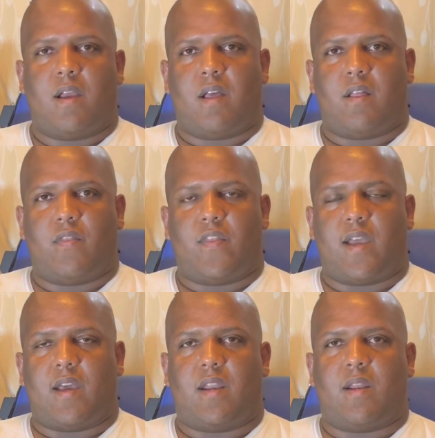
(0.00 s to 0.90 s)
and
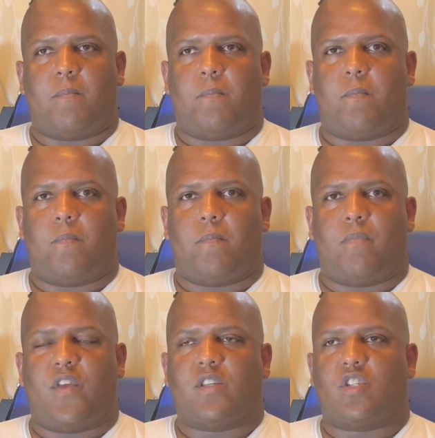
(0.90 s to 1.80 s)
then
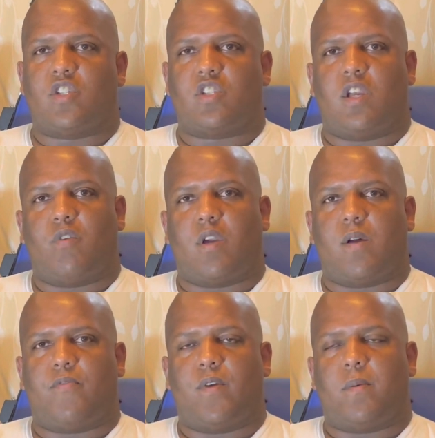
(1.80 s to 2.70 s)
things are just gearing
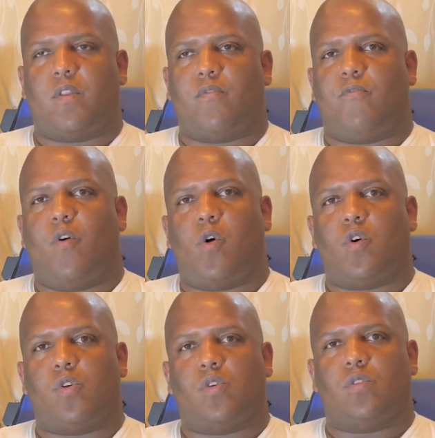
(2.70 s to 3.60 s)
up for the
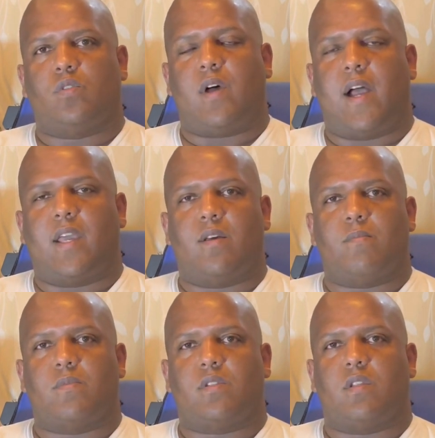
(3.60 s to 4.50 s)
fall
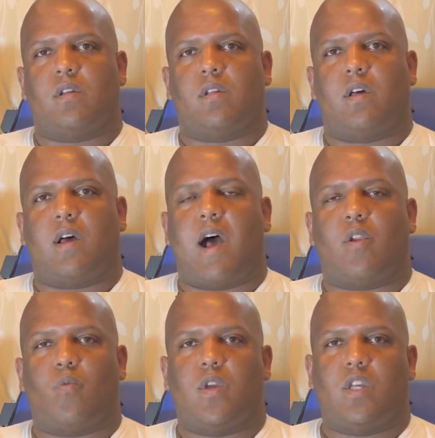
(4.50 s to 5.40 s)
items, the
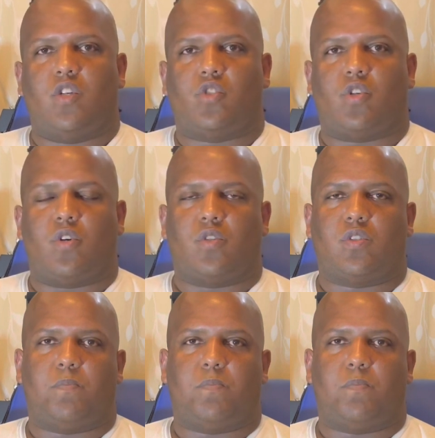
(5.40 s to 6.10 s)
Halloween shirts.